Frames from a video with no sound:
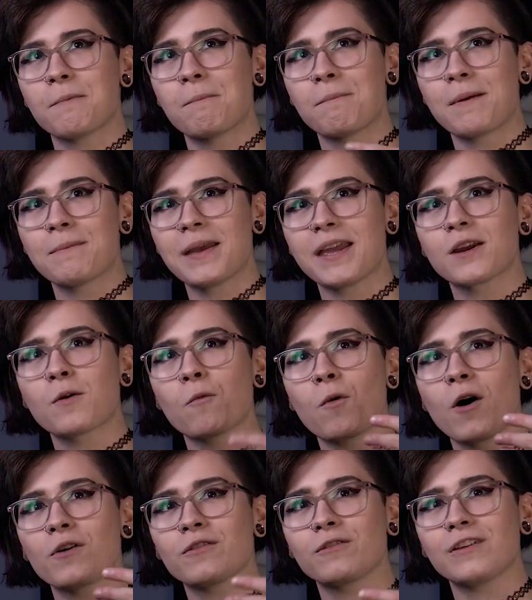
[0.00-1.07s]
mimic
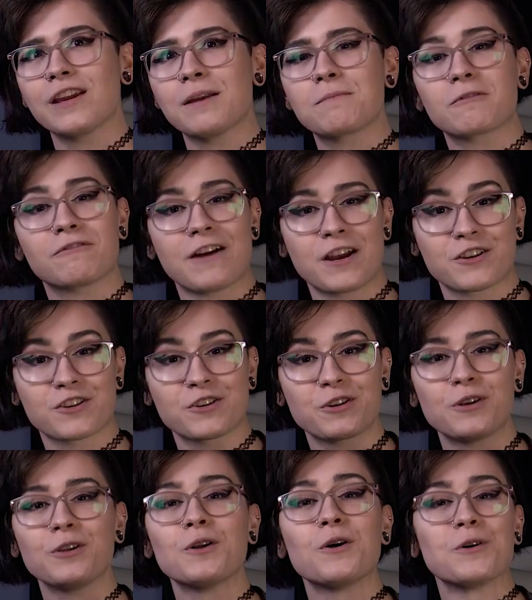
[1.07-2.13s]
what the
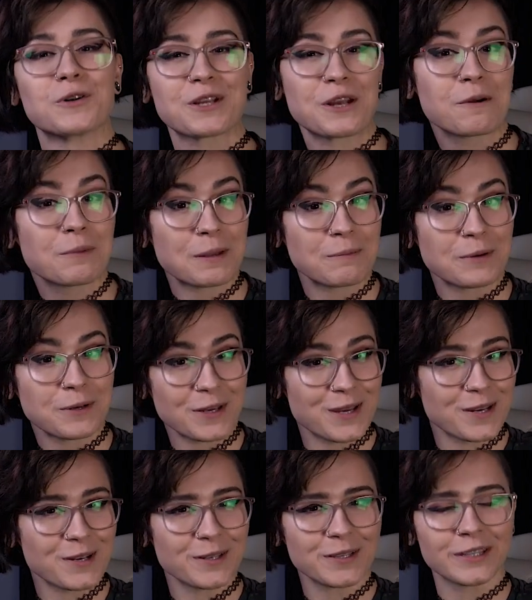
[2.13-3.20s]
professional audio people
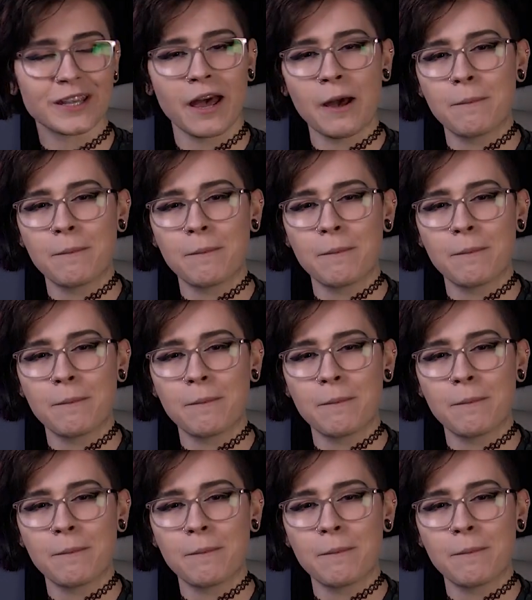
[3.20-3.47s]
use,